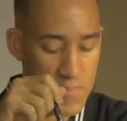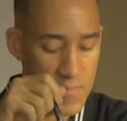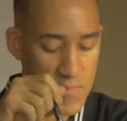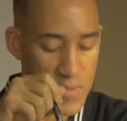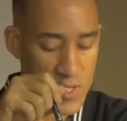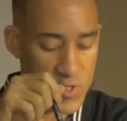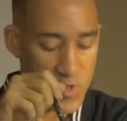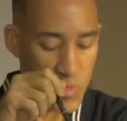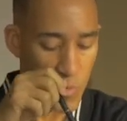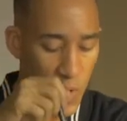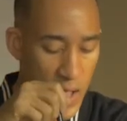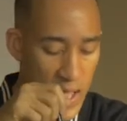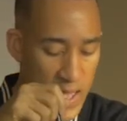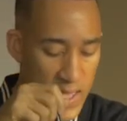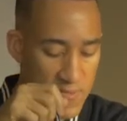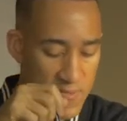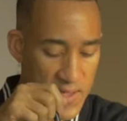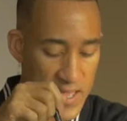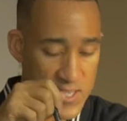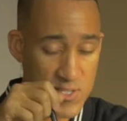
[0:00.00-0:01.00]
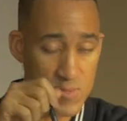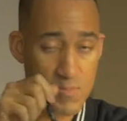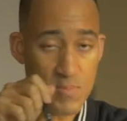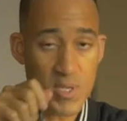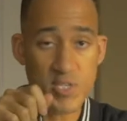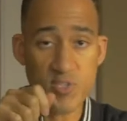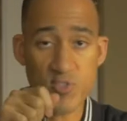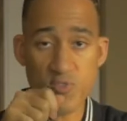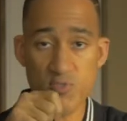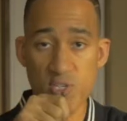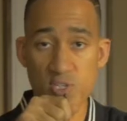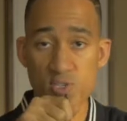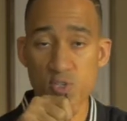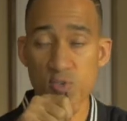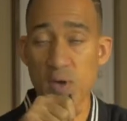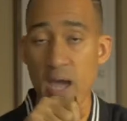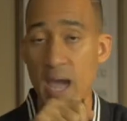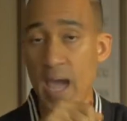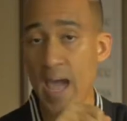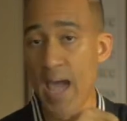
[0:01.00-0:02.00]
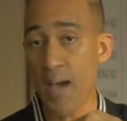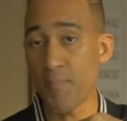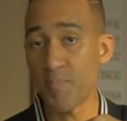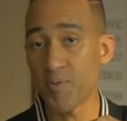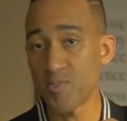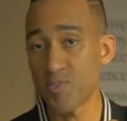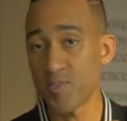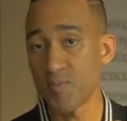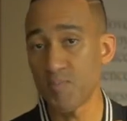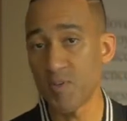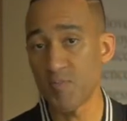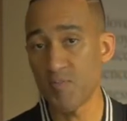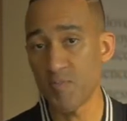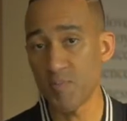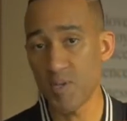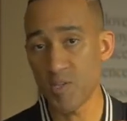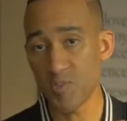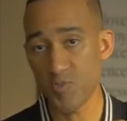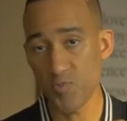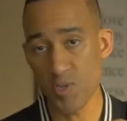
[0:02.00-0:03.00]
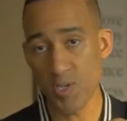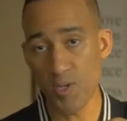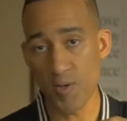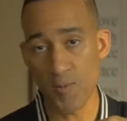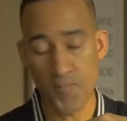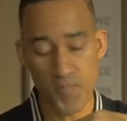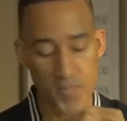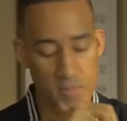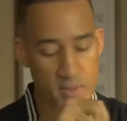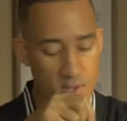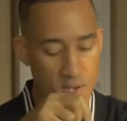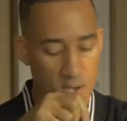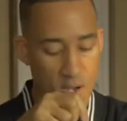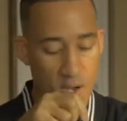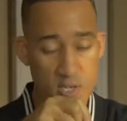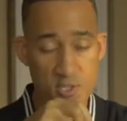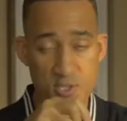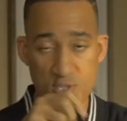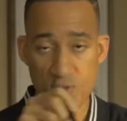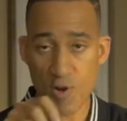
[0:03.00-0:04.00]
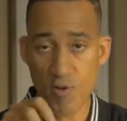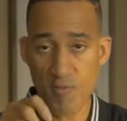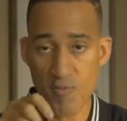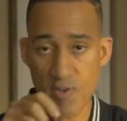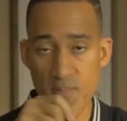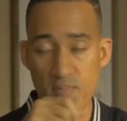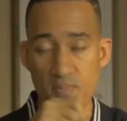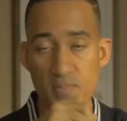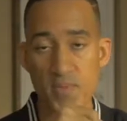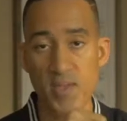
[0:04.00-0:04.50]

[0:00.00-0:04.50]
his wife has a mistress who happens to be from Israel, a servant.